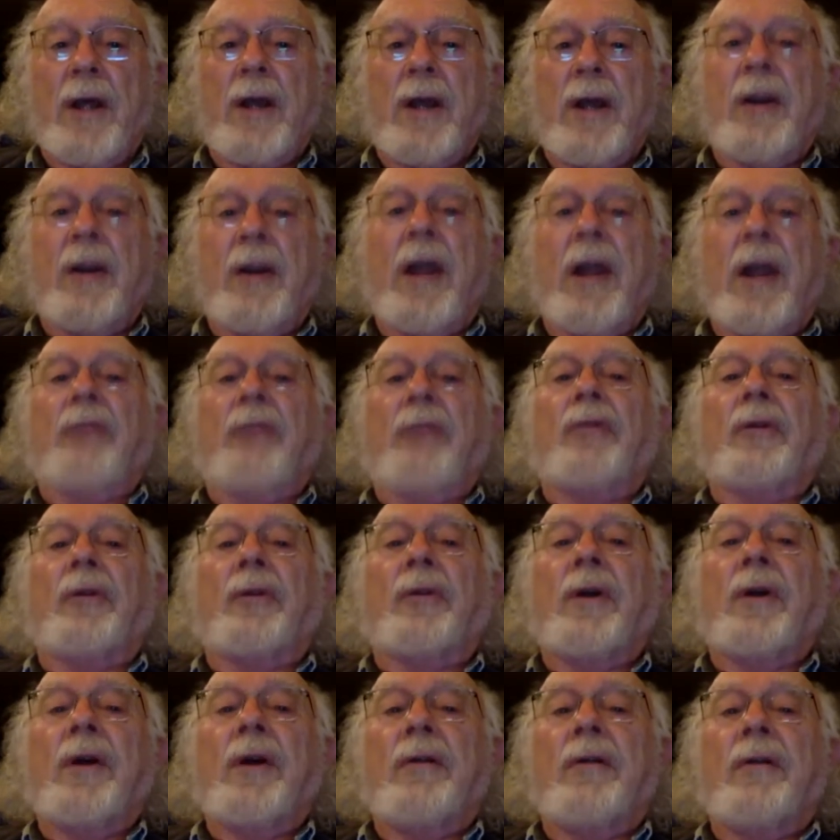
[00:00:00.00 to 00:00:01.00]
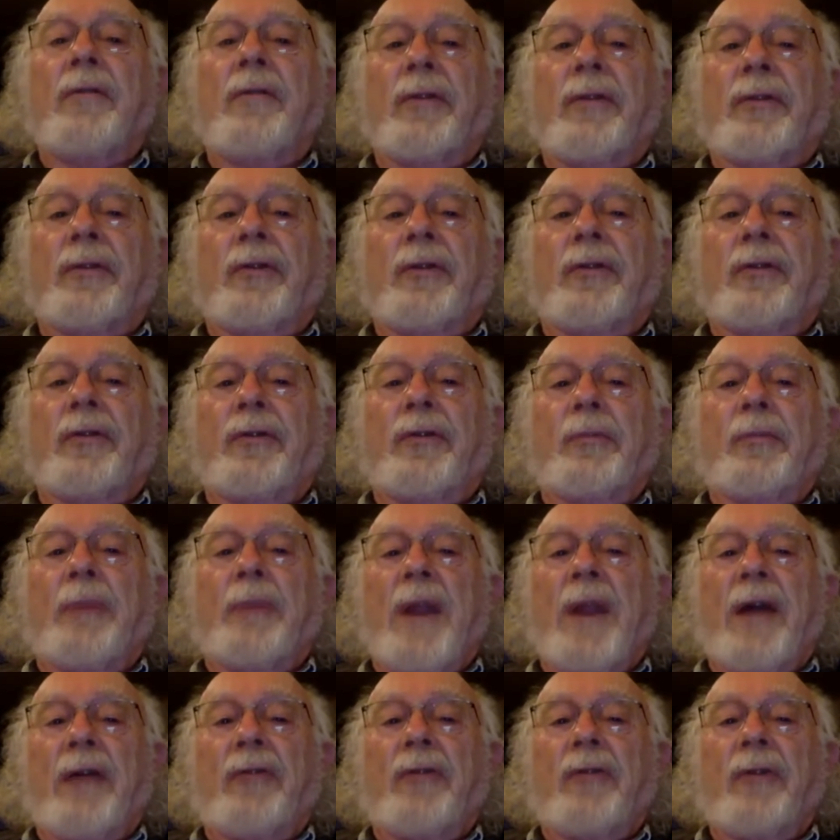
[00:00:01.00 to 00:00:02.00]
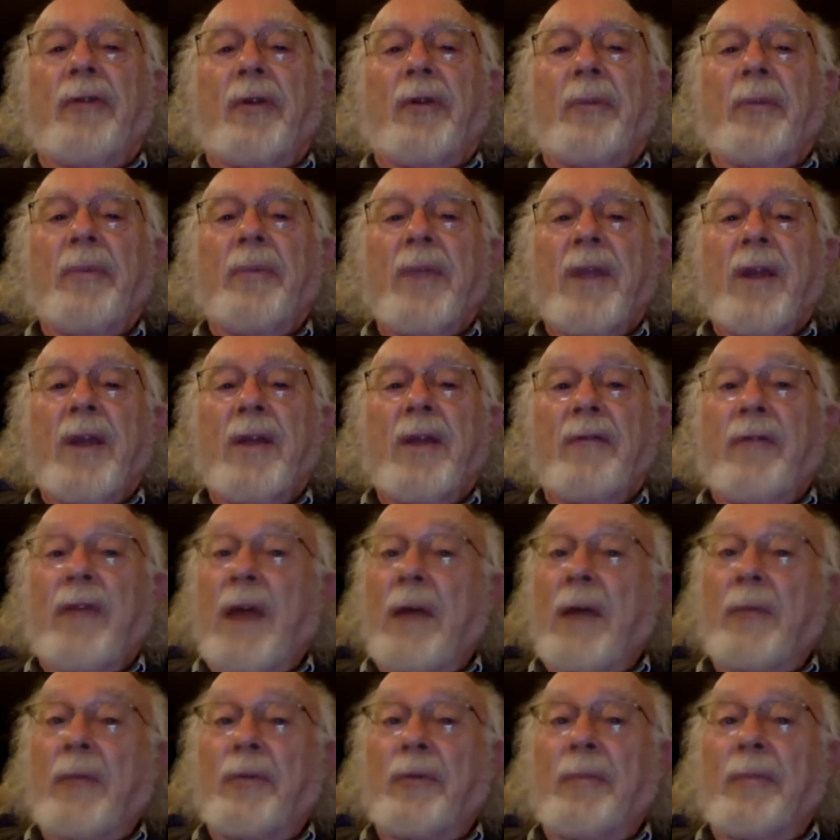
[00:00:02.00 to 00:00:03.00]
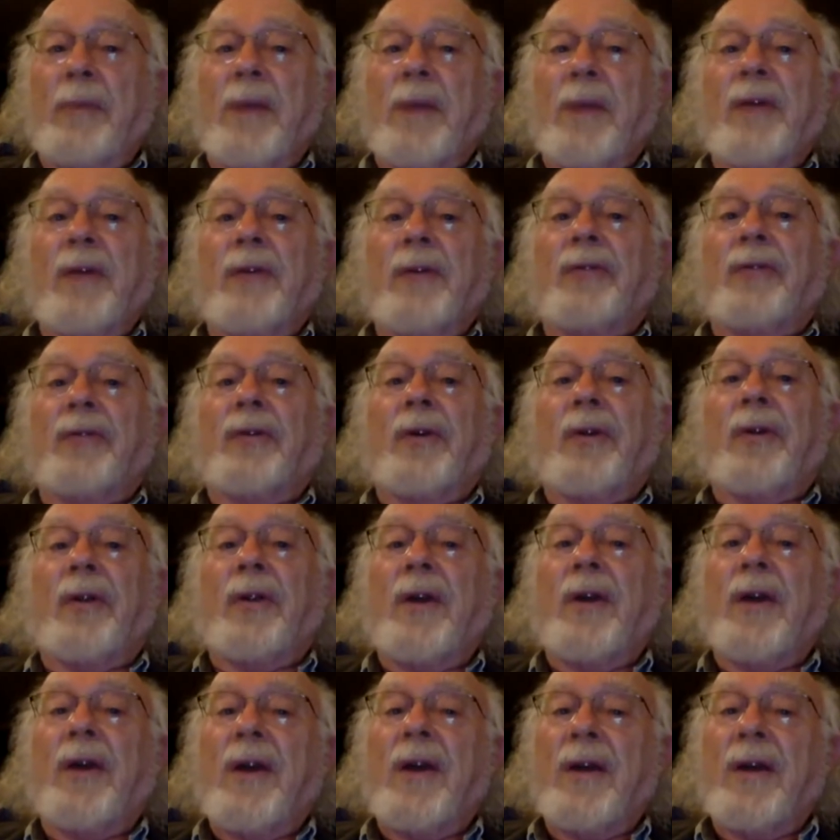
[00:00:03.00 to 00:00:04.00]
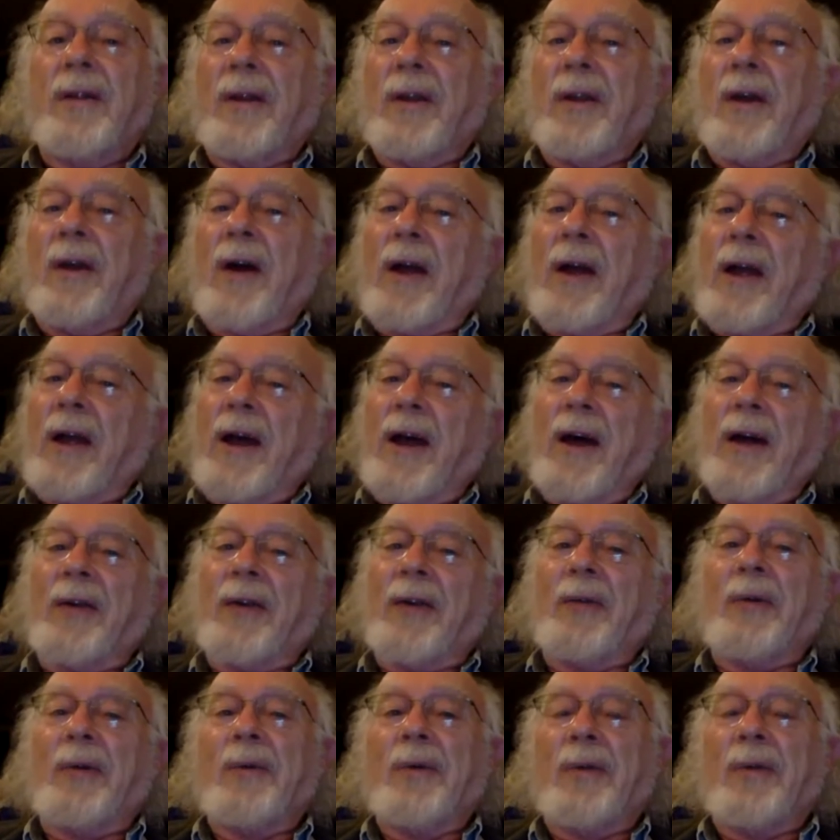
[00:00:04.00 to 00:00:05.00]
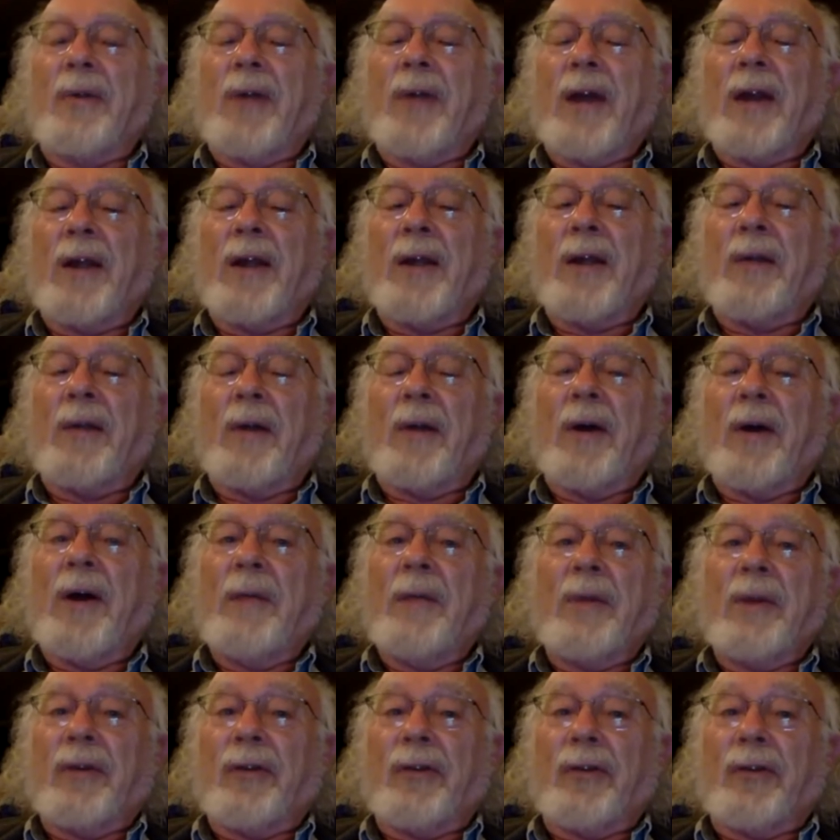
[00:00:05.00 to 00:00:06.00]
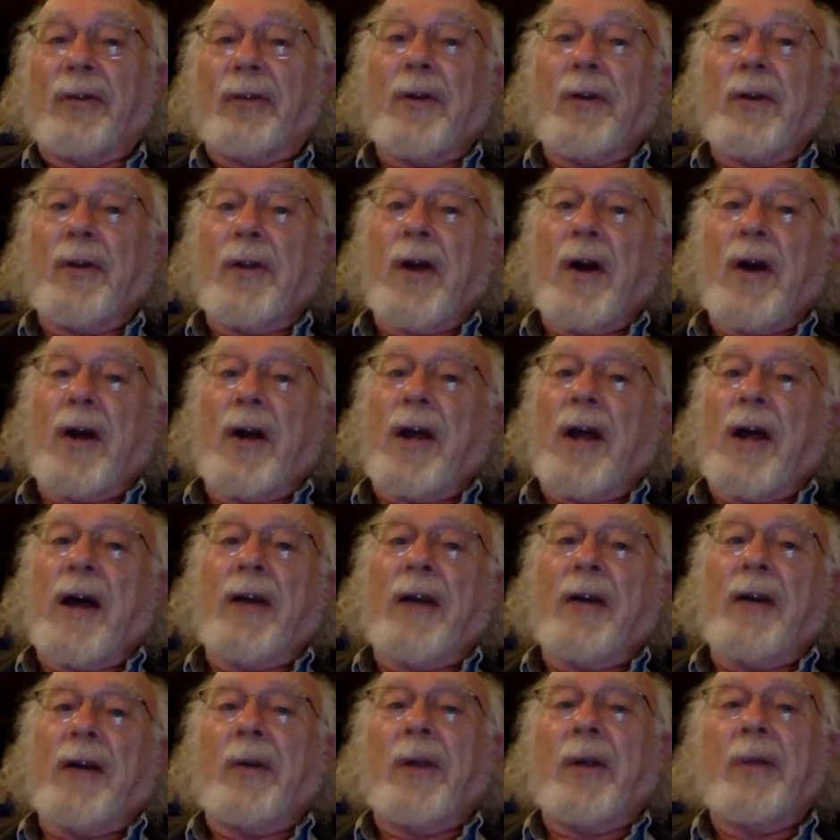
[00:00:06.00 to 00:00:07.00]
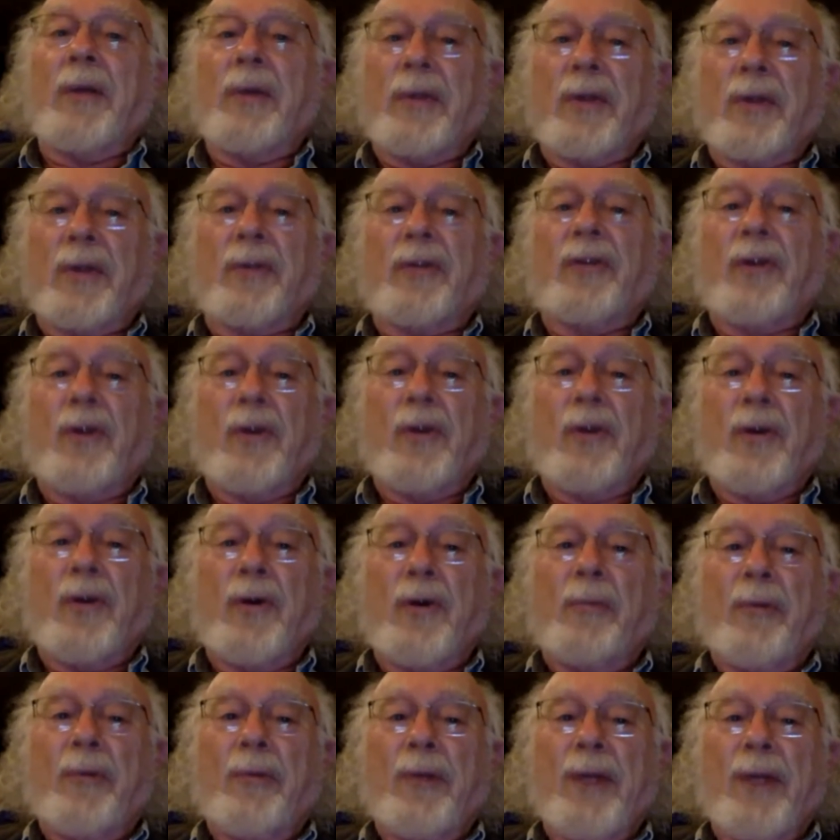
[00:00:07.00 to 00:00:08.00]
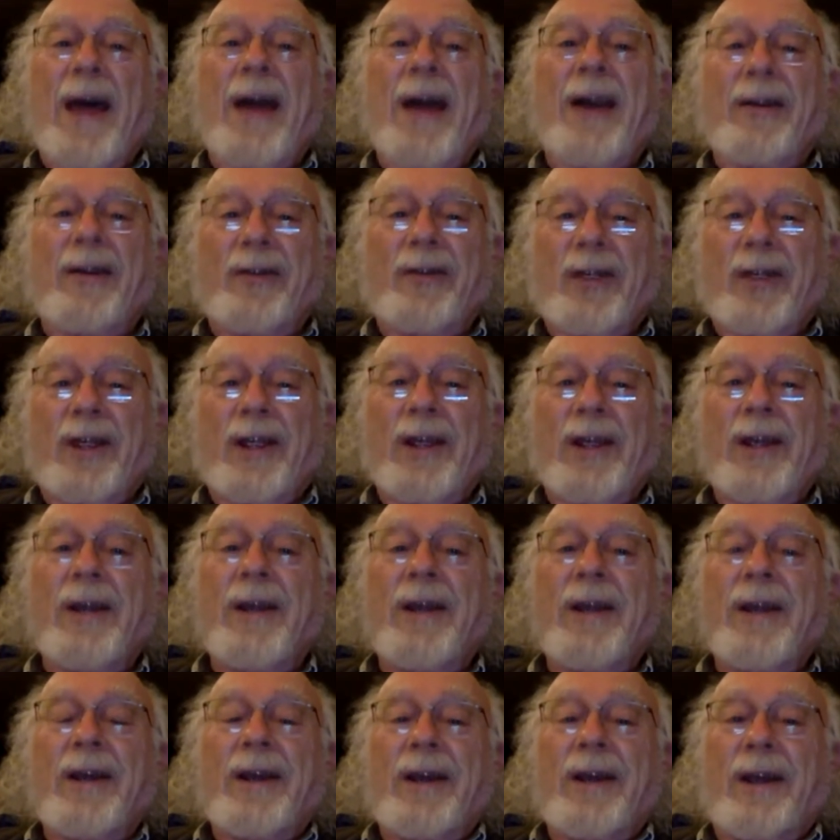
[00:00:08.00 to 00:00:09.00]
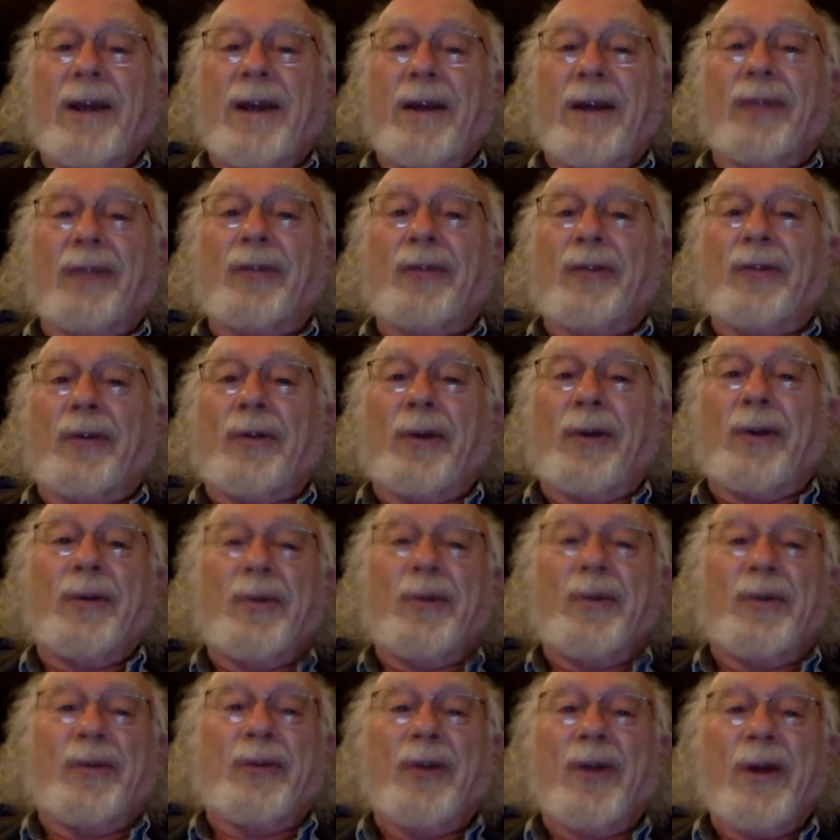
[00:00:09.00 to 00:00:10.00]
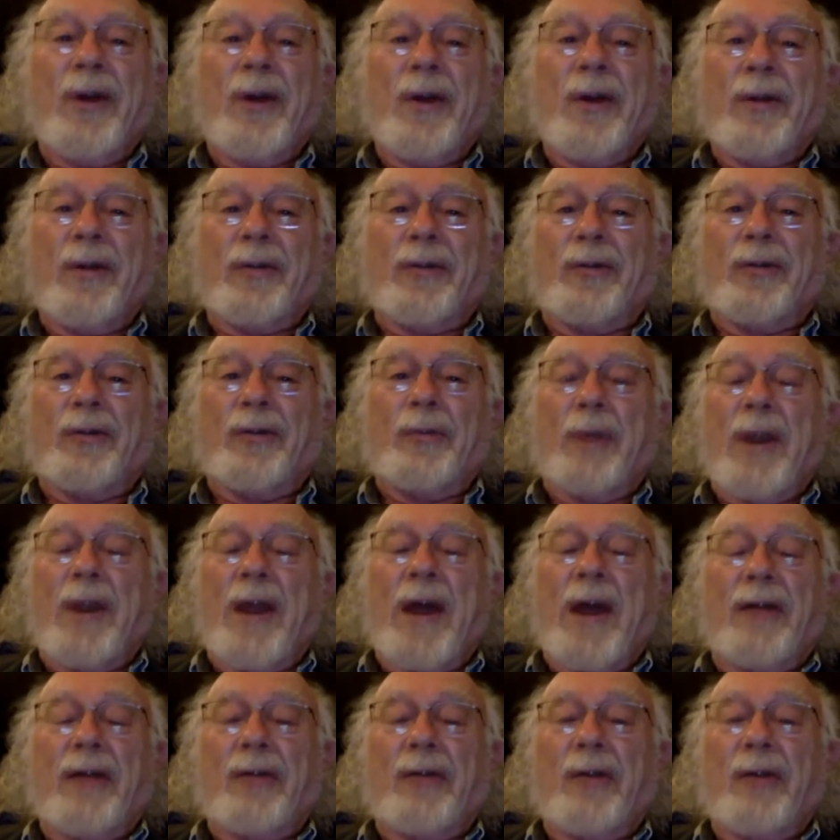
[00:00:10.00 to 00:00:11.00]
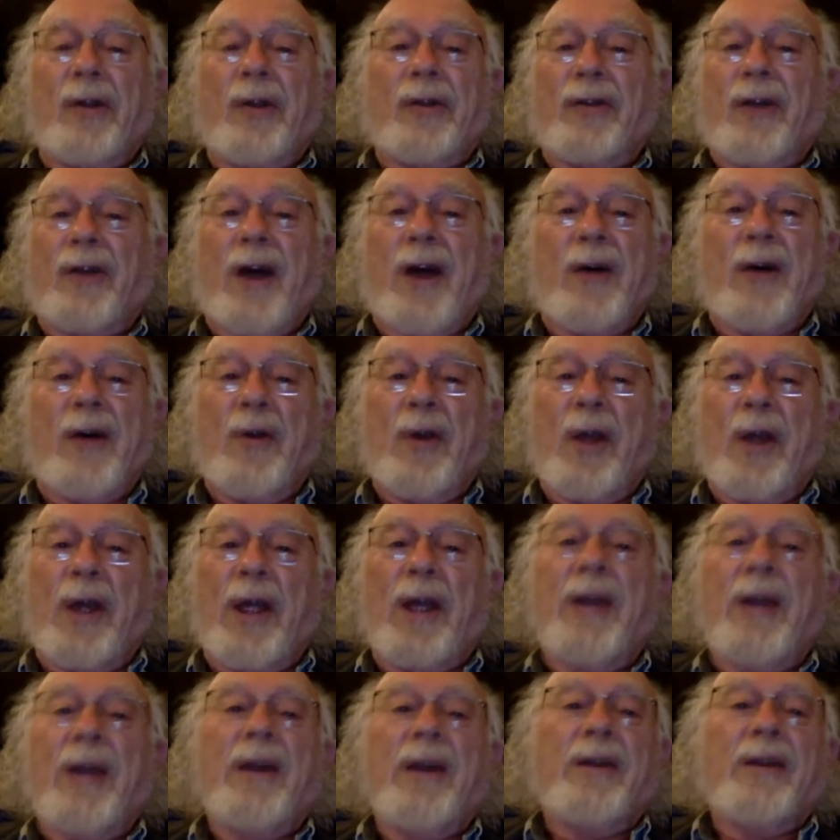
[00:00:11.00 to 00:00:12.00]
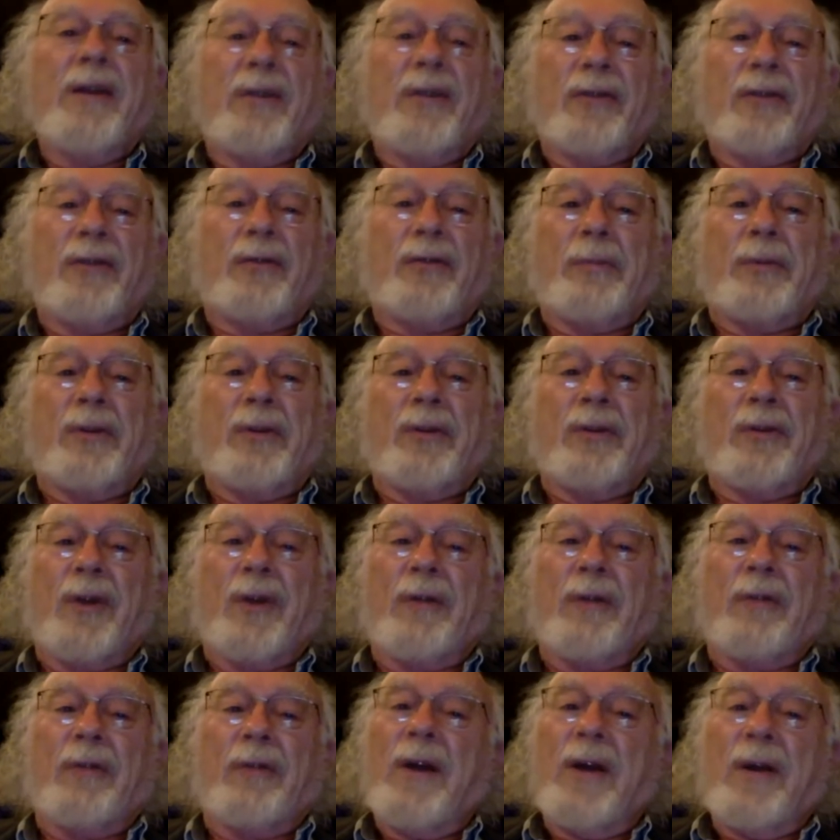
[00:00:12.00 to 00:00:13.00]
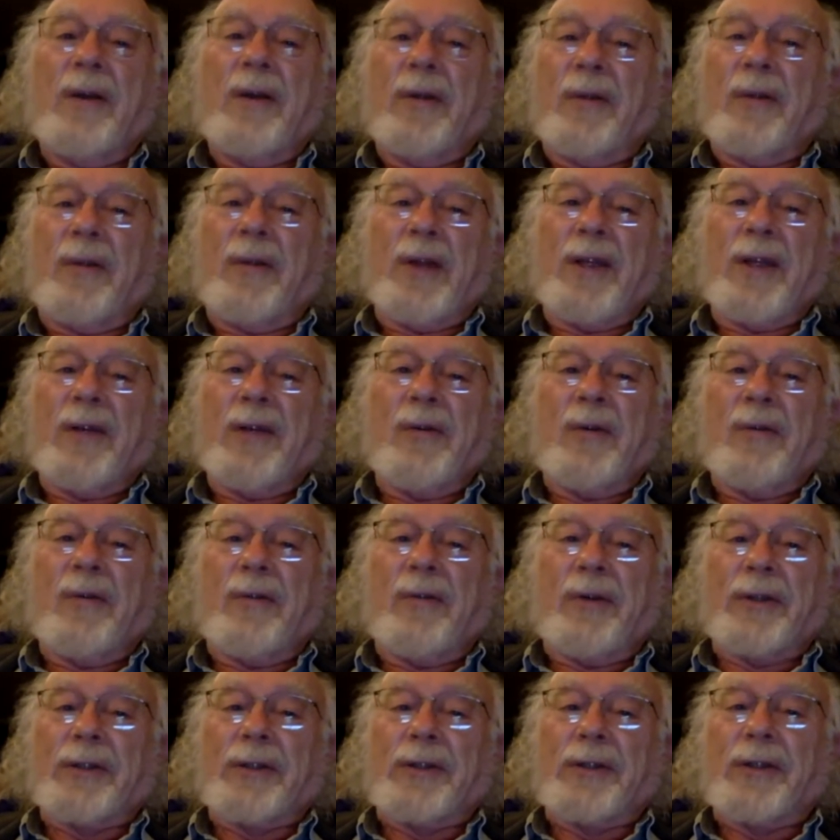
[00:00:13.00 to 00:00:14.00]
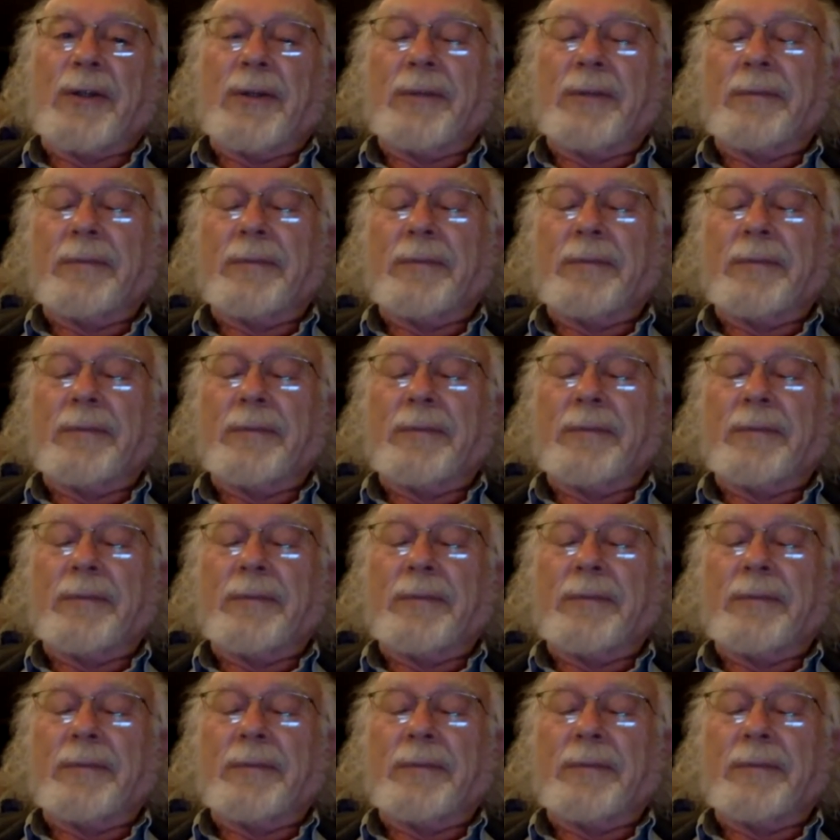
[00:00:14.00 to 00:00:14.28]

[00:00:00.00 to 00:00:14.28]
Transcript: natural versus supernatural. If that was being asserted, then I can't agree with that either. But certainly I can't agree with the term reality excludes the supernatural. It's only descriptions of the universe.